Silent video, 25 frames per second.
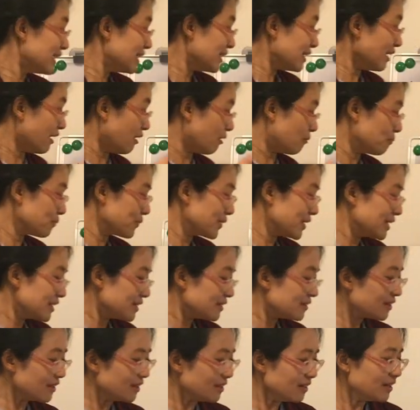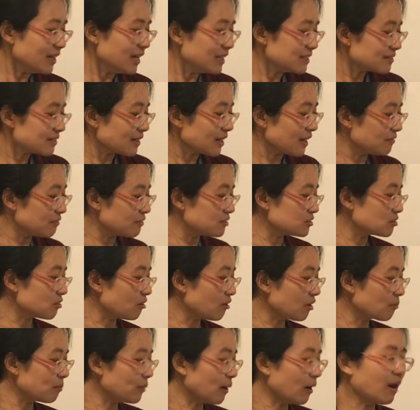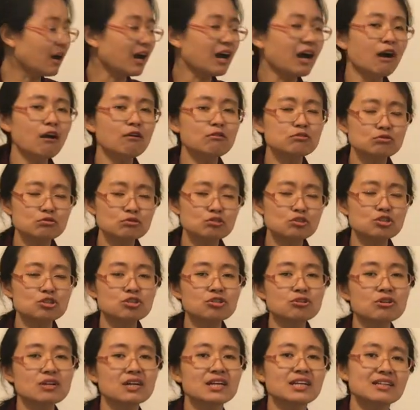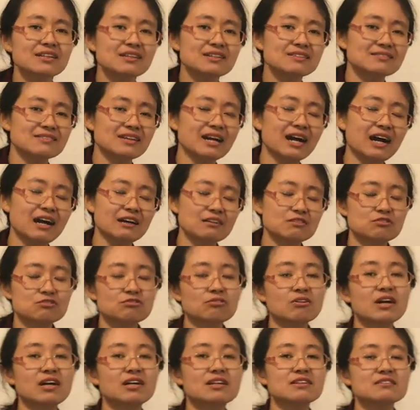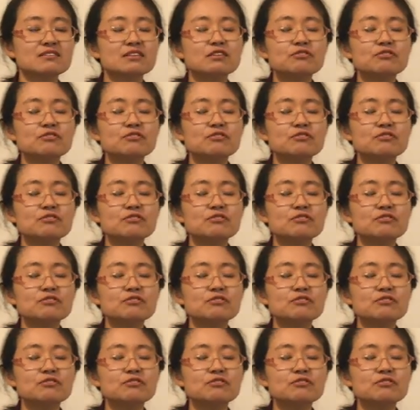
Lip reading: Now, then let's have a talk about how to treat this arthritis.